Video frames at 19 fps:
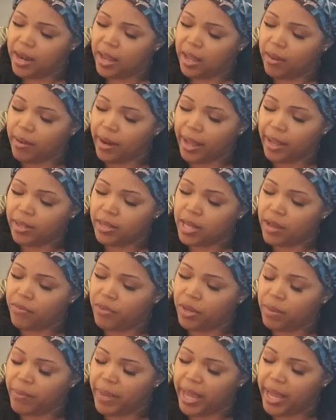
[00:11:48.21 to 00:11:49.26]
They they
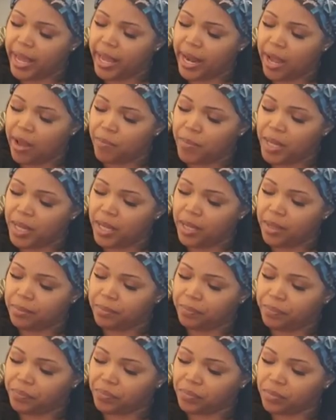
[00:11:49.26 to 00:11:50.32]
definitely mad. I
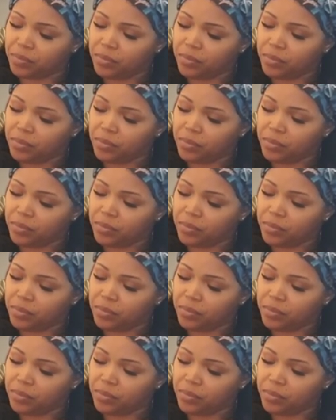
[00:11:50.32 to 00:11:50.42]
mean,